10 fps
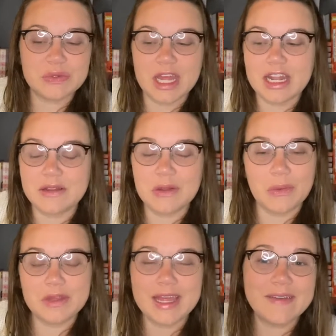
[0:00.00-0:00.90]
and I don't
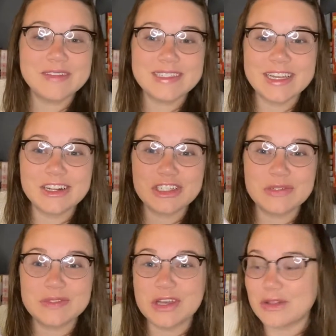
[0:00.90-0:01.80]
really have a desire to,
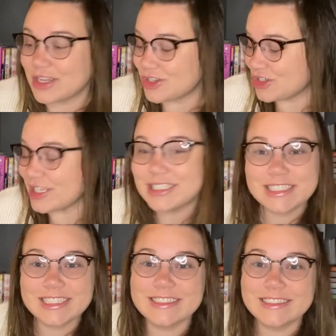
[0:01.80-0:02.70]
so let's
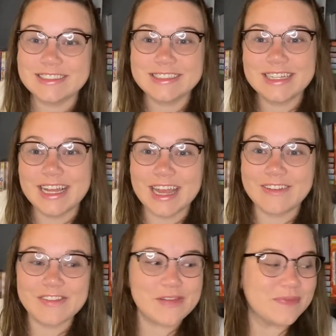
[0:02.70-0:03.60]
just get rid
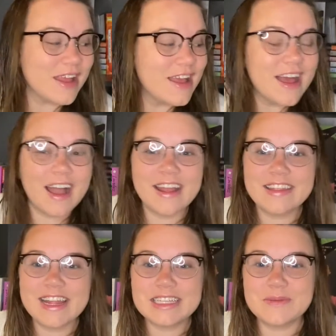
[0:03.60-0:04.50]
of it. All right, the
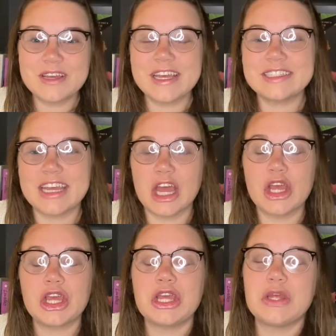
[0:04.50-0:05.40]
next book is a
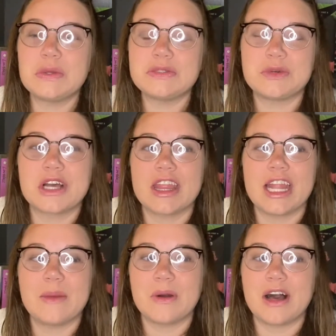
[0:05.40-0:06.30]
huge book that
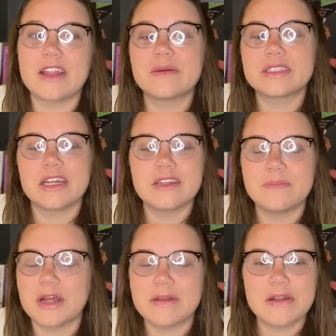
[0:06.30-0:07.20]
I bought. I was gonna
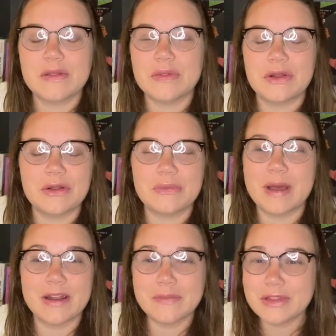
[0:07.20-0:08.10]
buddy read it with the group. I
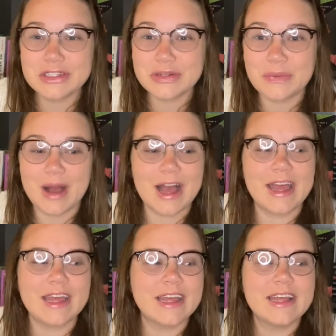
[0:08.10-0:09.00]
don't really sure why.